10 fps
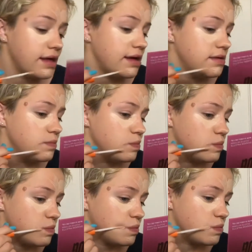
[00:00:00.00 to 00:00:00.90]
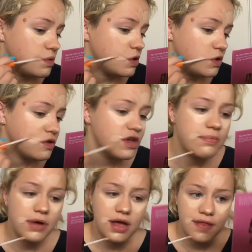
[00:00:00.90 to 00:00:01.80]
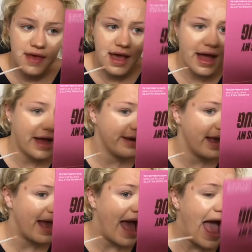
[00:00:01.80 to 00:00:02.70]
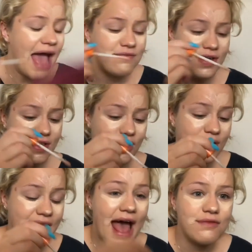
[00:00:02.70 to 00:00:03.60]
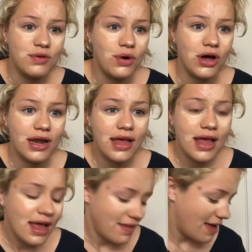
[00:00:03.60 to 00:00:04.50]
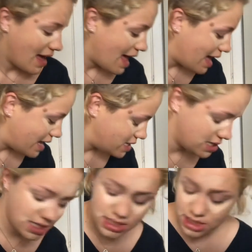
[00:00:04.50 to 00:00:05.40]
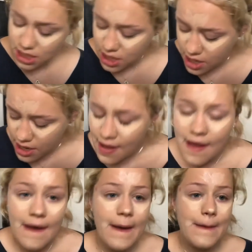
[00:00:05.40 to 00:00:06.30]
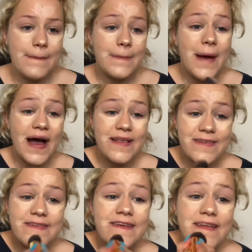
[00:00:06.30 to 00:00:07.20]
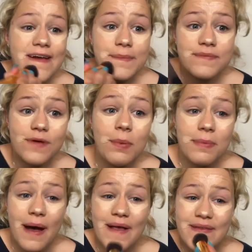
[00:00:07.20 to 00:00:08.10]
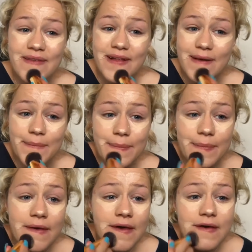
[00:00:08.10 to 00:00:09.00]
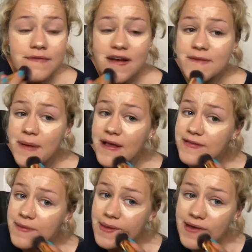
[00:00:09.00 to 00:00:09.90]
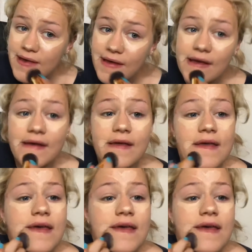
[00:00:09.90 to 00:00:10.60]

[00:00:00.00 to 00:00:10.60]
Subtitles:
In the supermarket they had like everything you could ever want. They had a pasta, like a proper pasta, like fresh pasta maker,